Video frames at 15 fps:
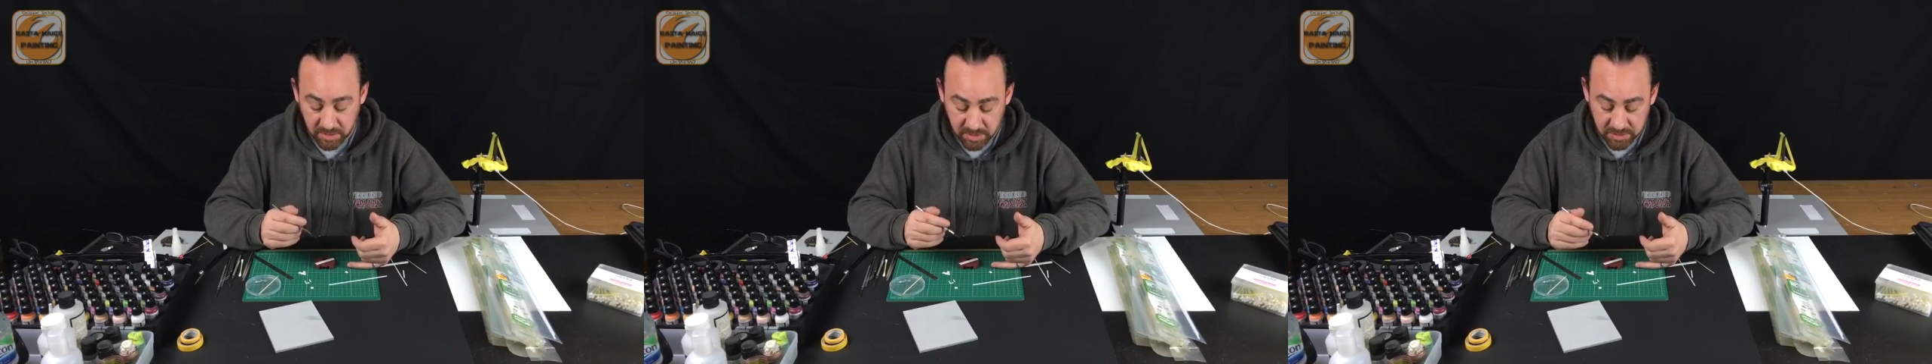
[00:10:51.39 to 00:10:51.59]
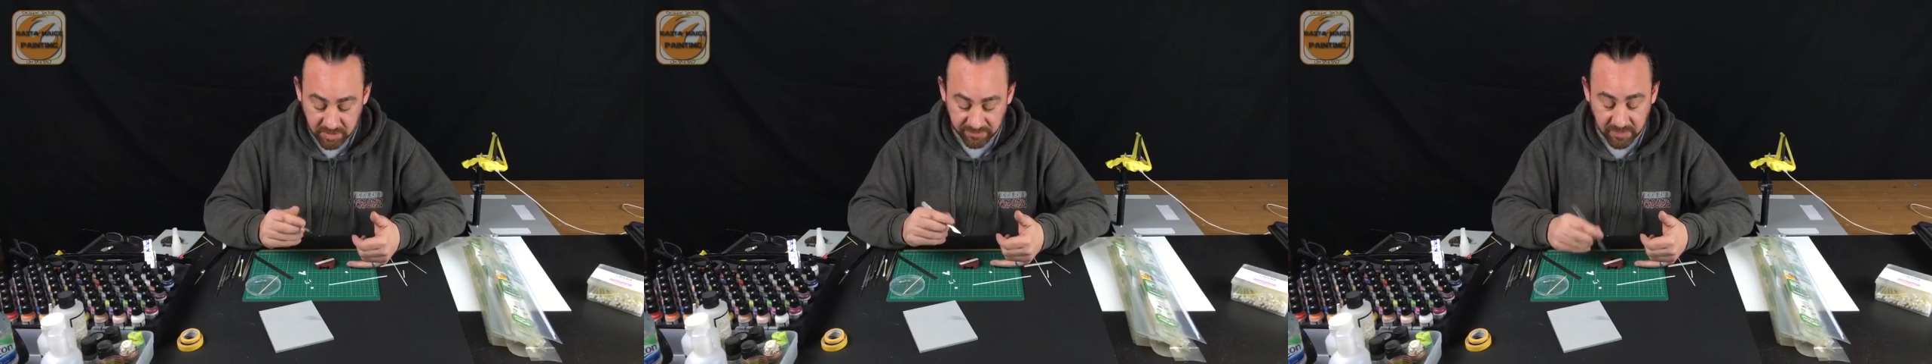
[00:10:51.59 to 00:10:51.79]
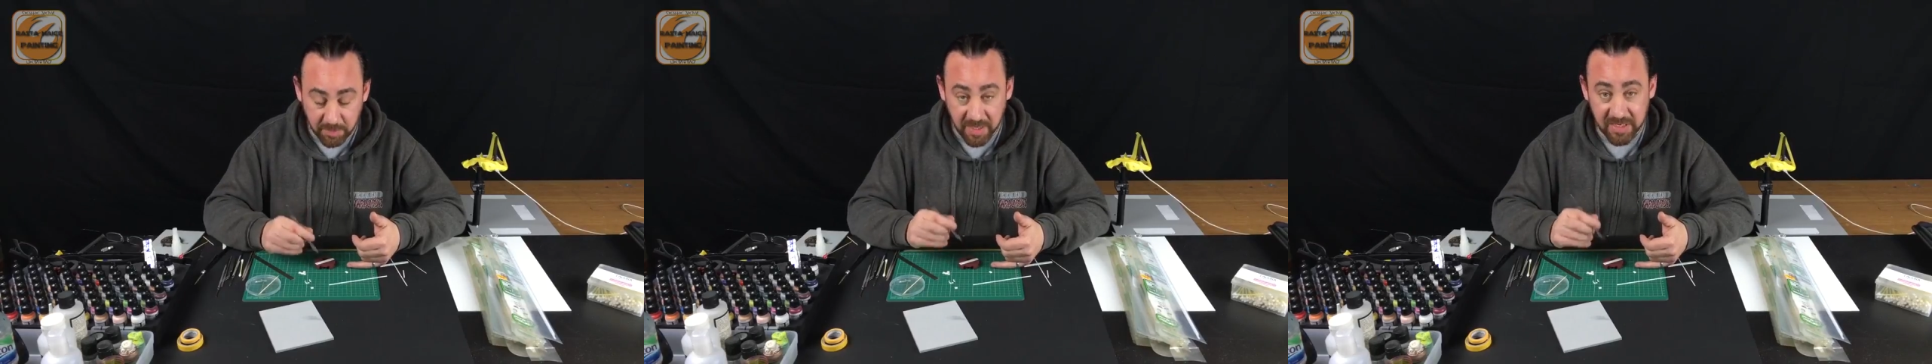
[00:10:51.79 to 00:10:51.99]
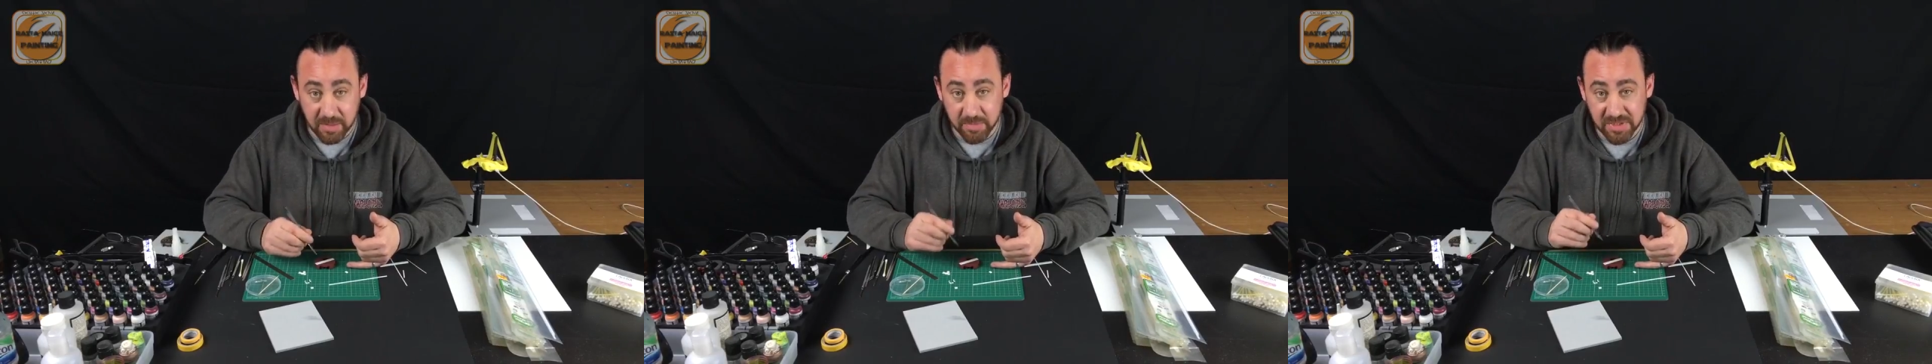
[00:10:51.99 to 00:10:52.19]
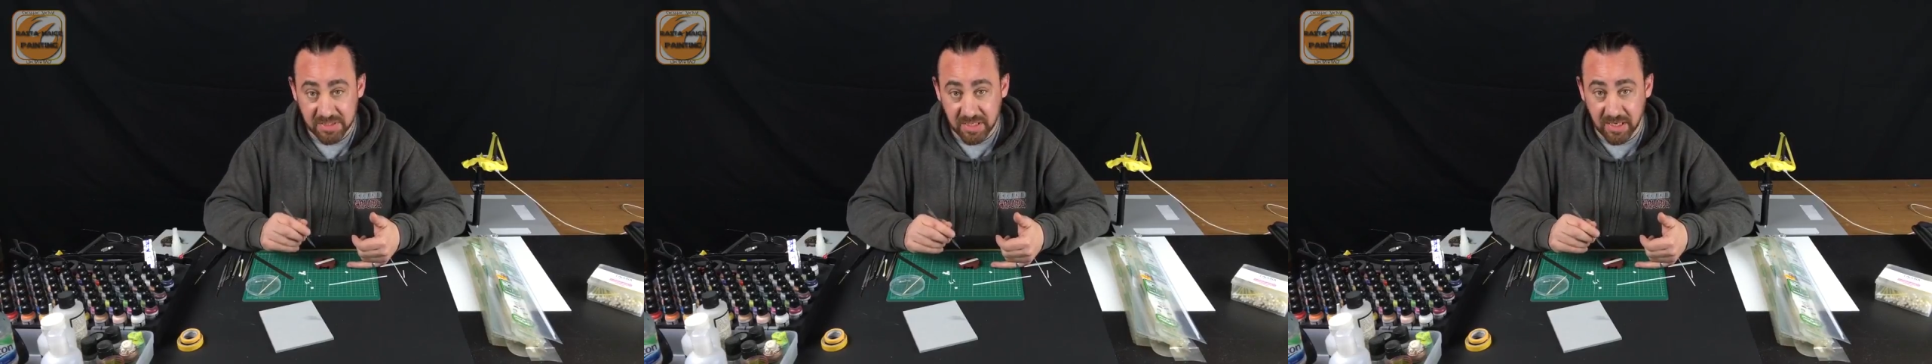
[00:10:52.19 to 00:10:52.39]
So if you make
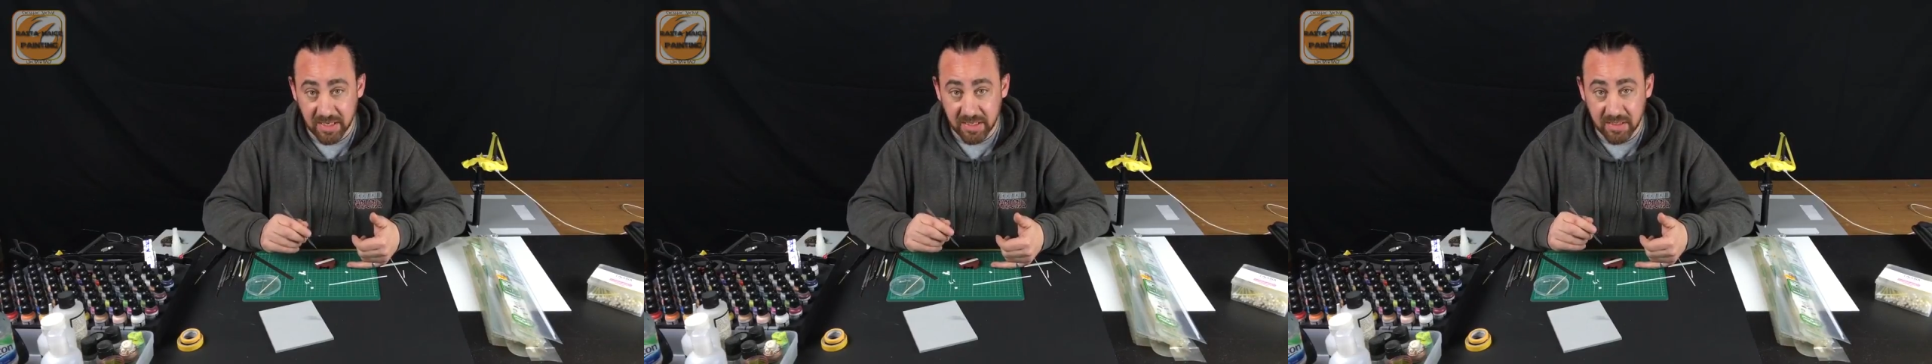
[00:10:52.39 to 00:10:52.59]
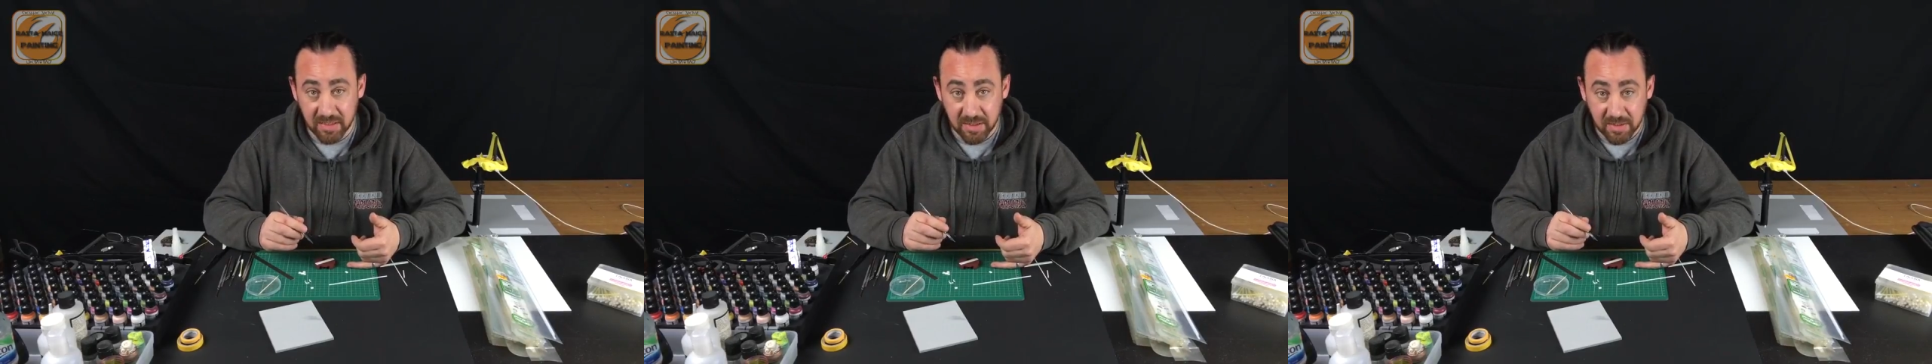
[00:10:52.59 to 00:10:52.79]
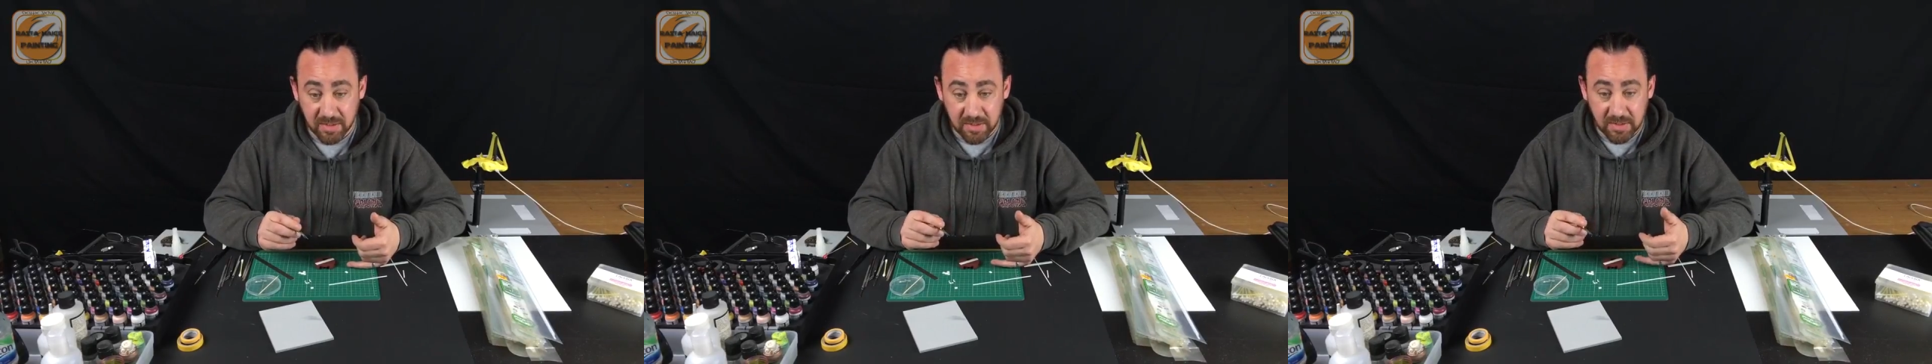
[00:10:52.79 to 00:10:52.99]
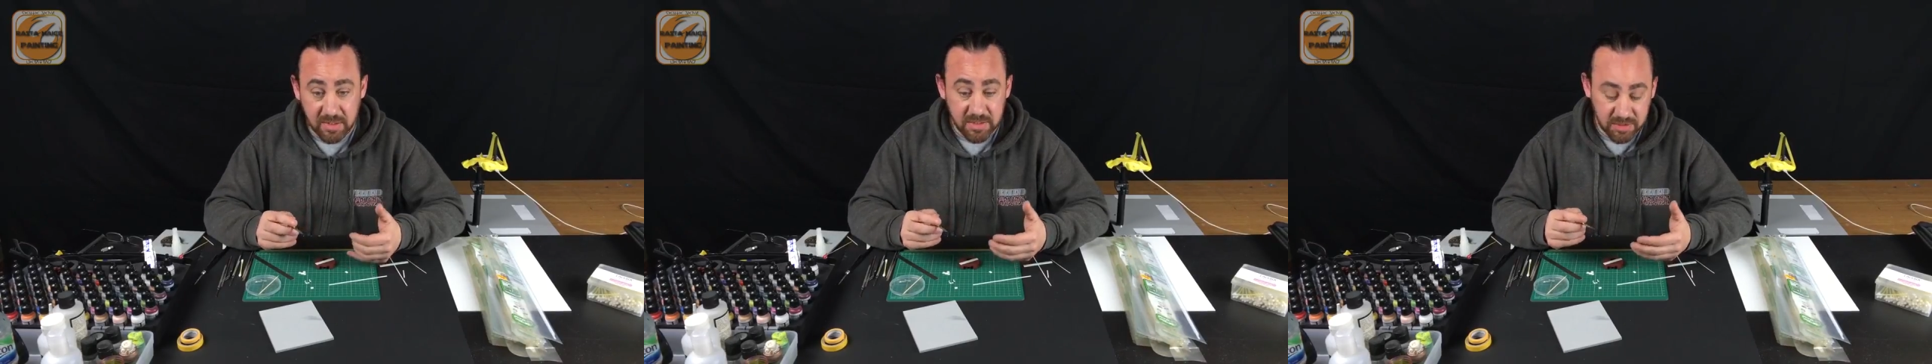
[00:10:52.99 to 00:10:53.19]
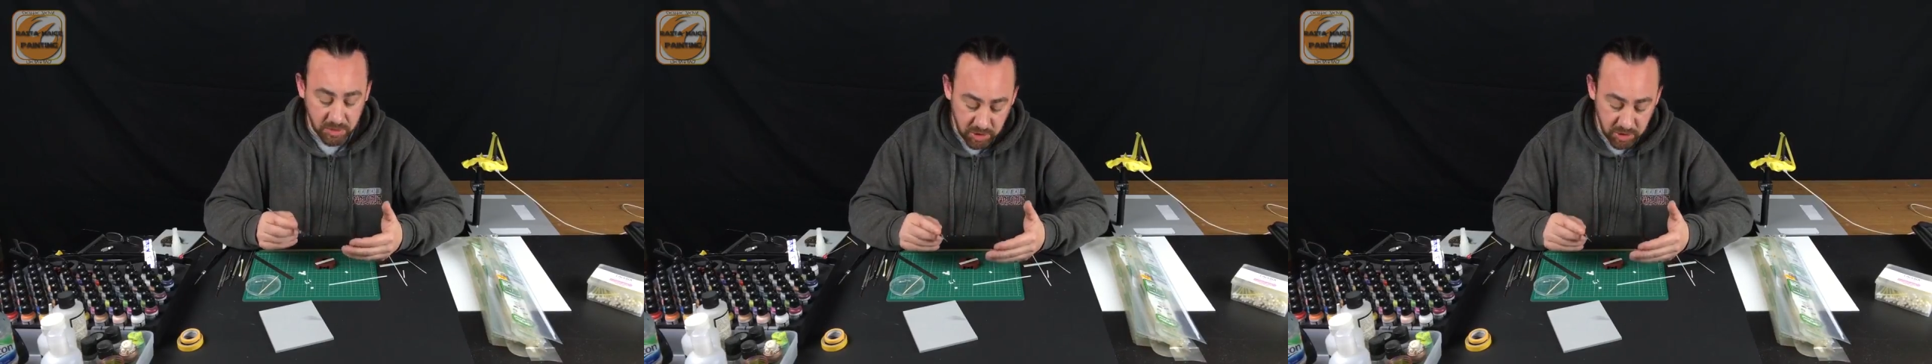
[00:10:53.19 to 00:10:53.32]
a mistake, so